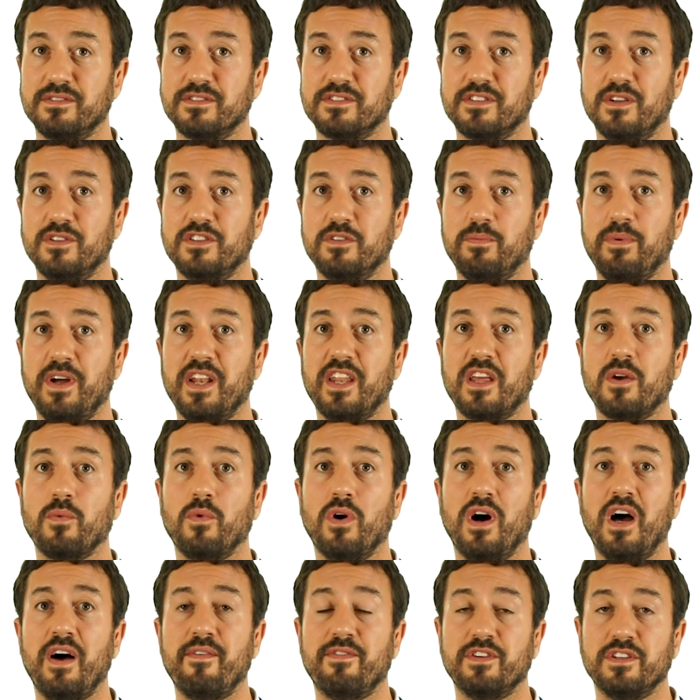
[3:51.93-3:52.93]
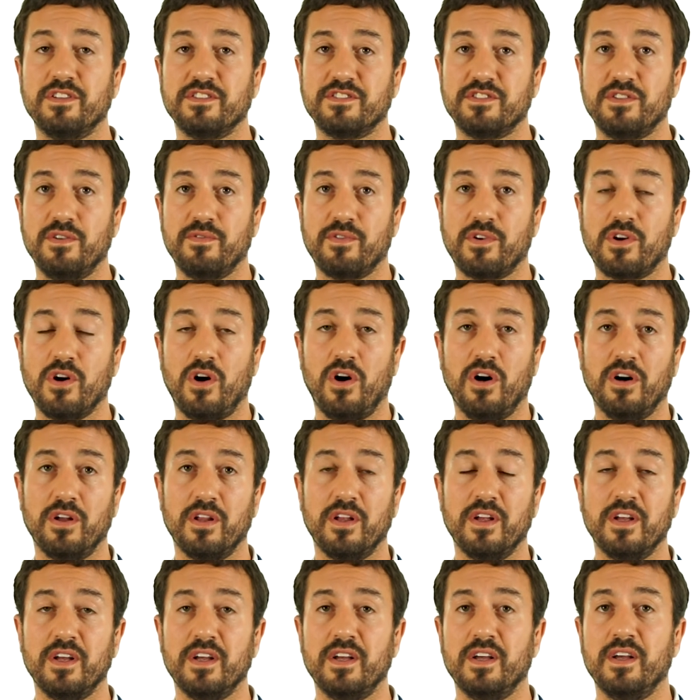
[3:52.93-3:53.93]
So depending on what evidence you've got,